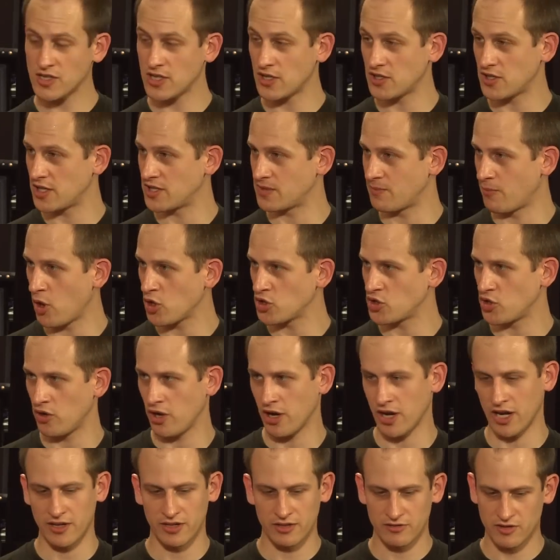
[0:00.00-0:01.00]
it is
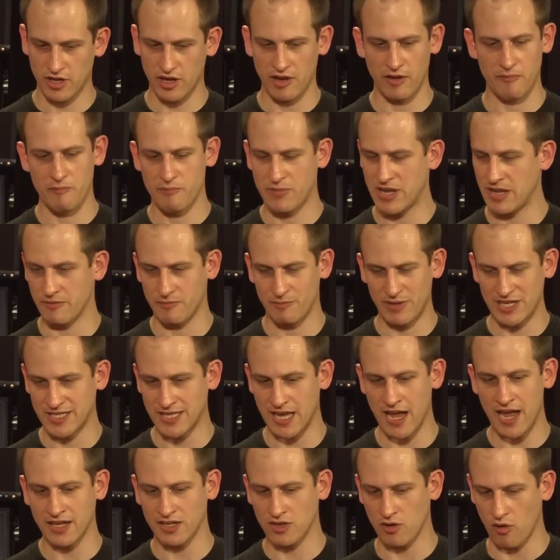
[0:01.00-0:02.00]
modular,
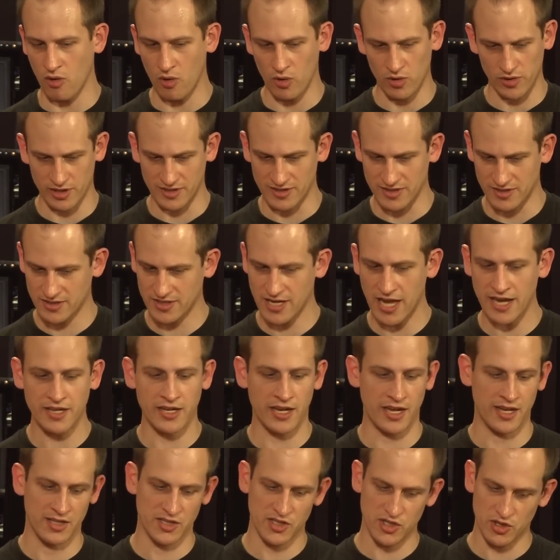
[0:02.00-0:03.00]
beside all these
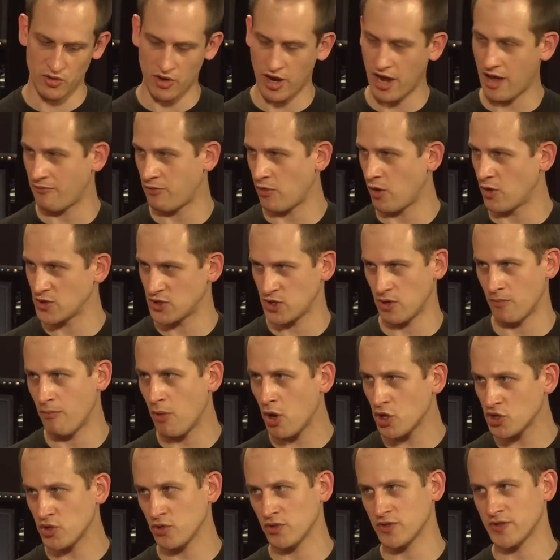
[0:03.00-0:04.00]
settings, you have also
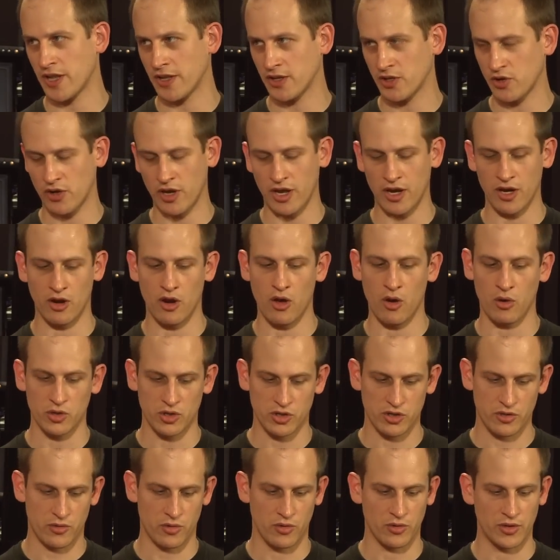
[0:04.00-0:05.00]
modules that you can
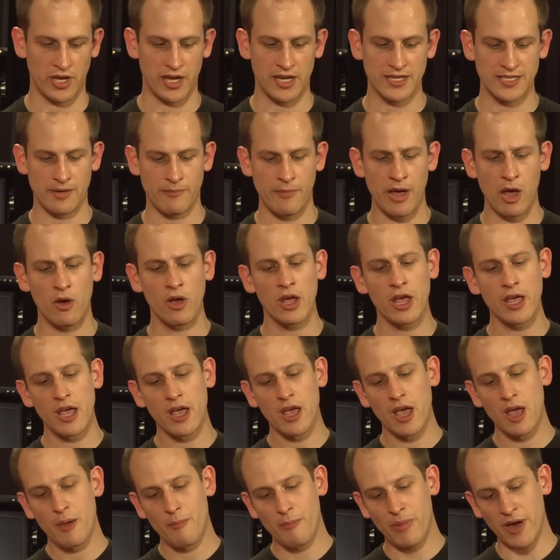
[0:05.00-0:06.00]
load through the XML.
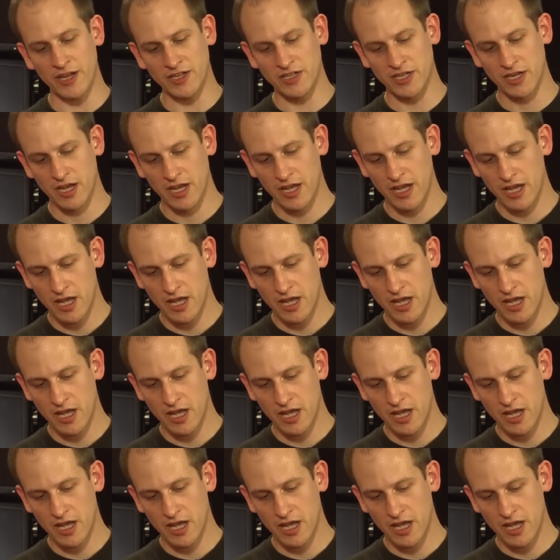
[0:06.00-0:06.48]
But